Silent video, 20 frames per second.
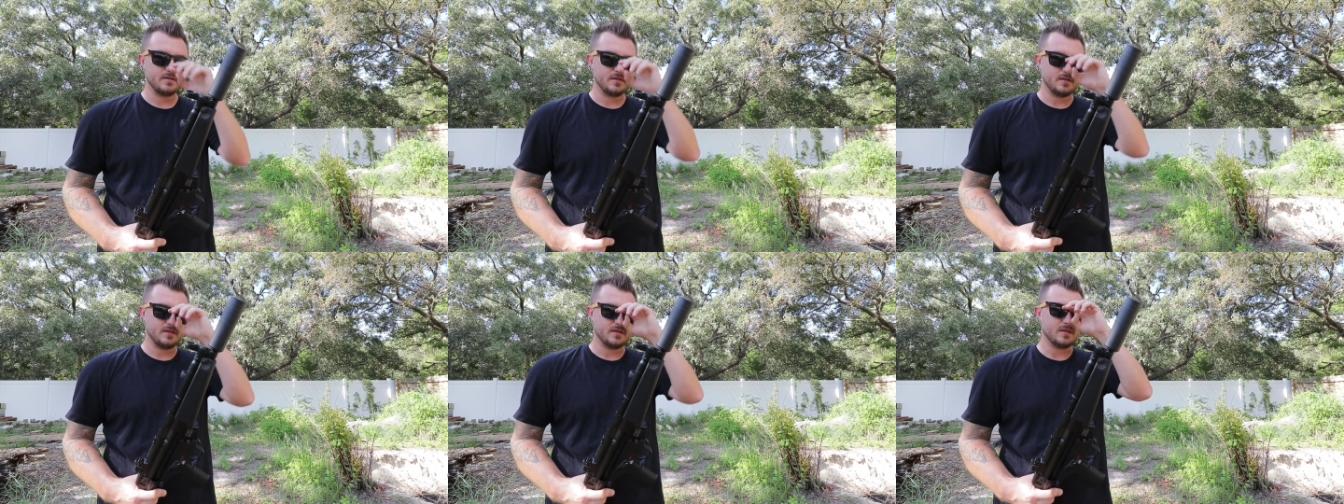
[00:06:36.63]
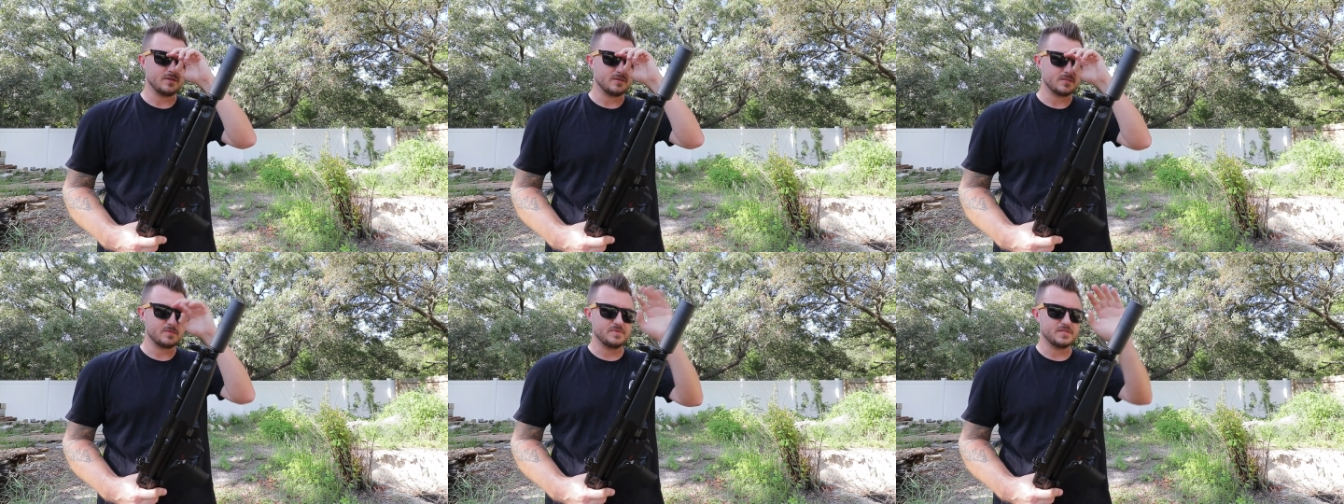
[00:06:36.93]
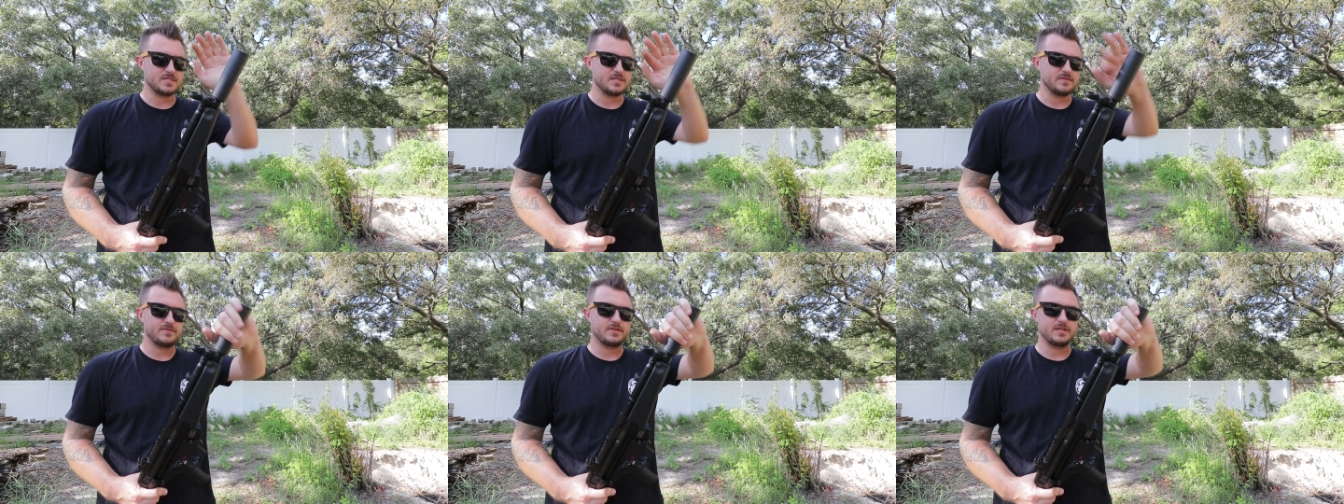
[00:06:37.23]
Uh,
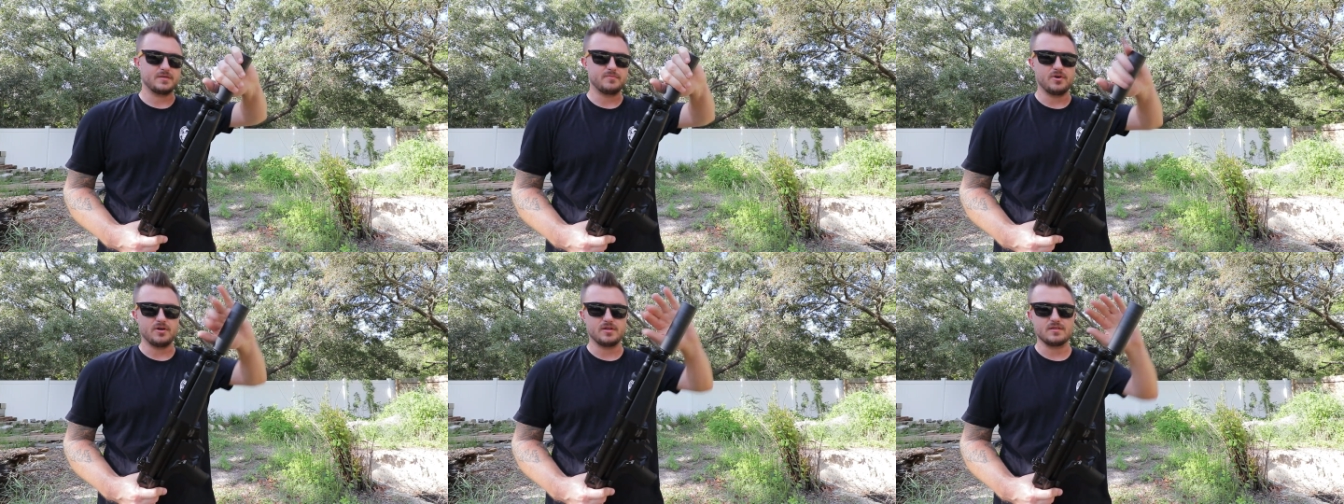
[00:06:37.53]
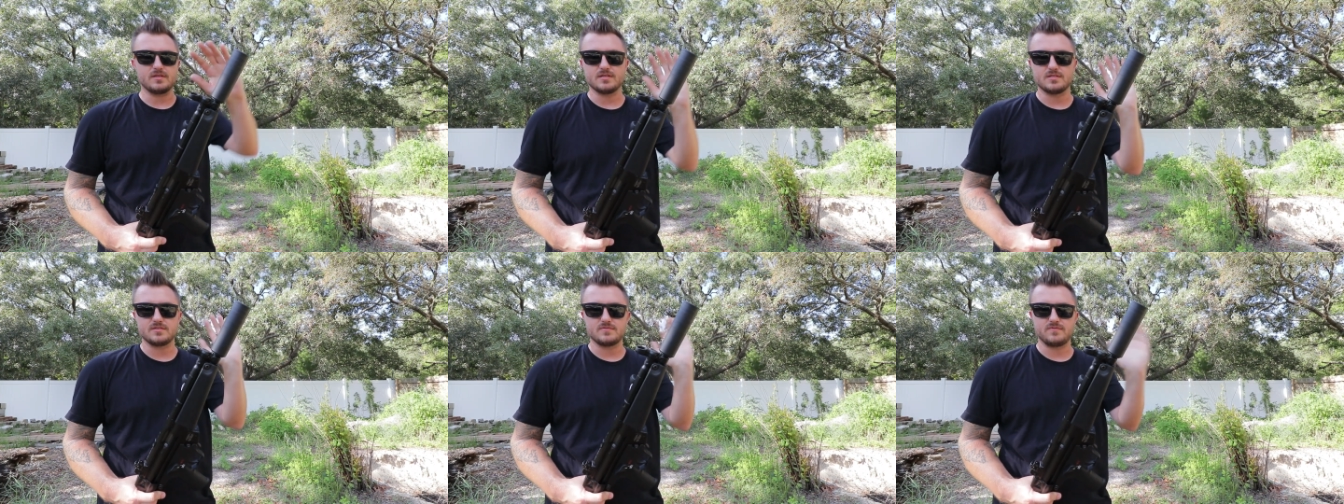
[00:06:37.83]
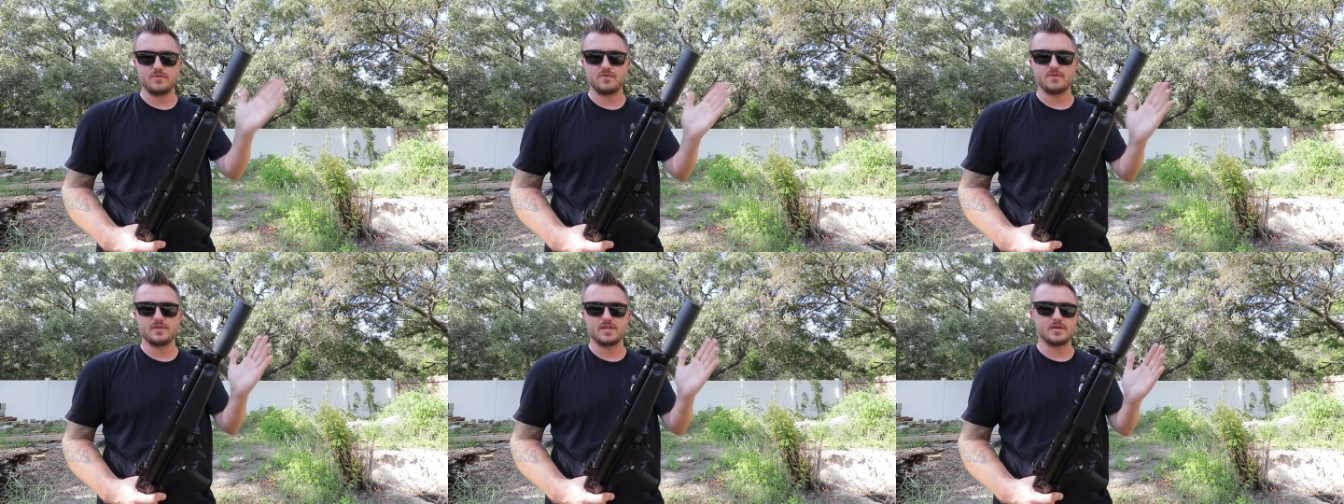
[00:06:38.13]
specifically bought this
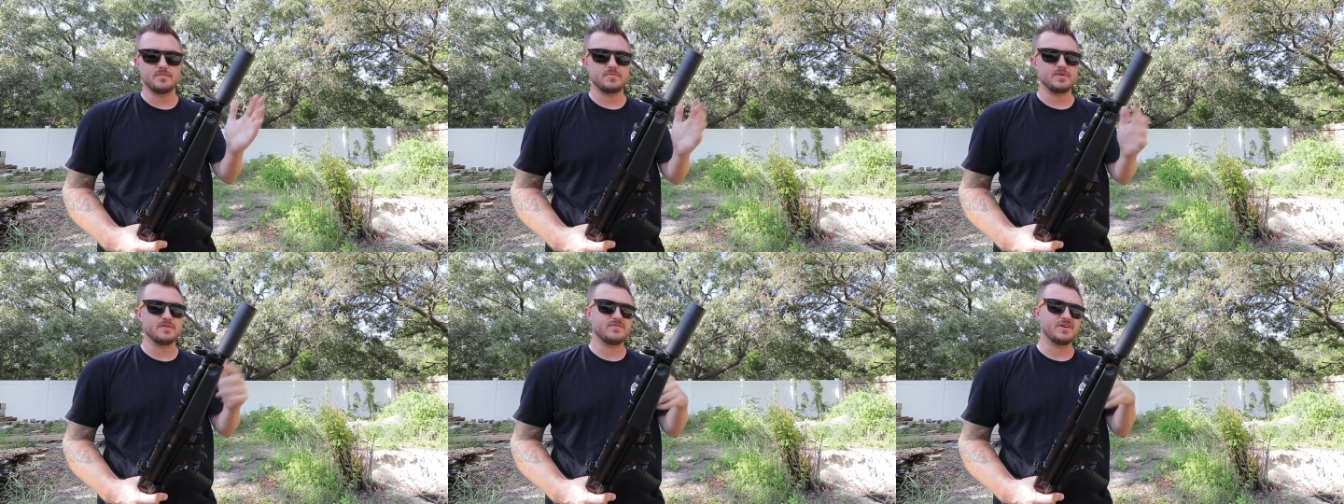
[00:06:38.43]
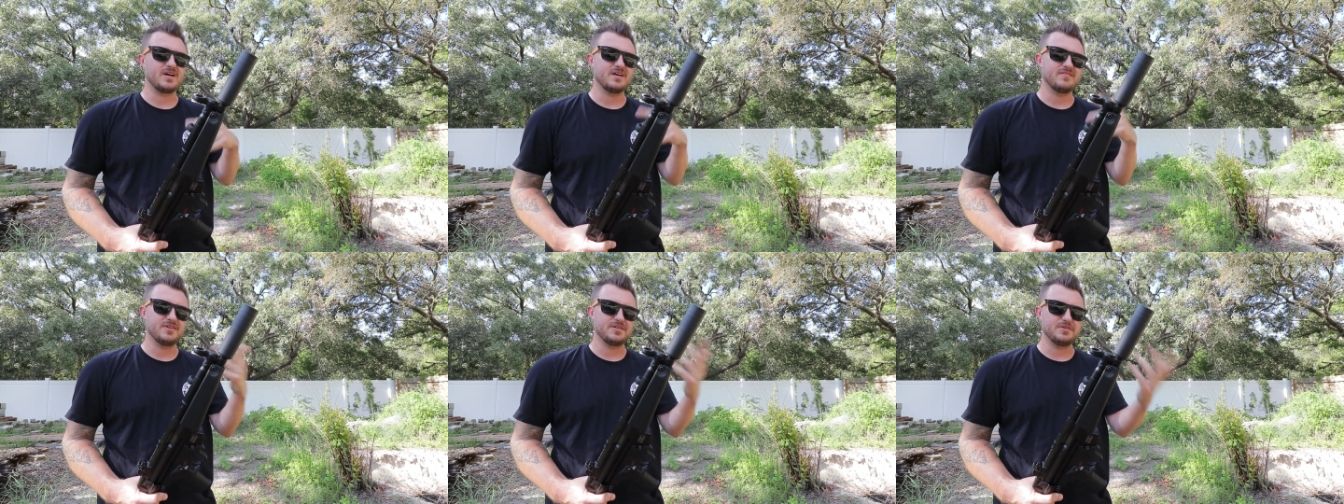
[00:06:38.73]
for the MP5.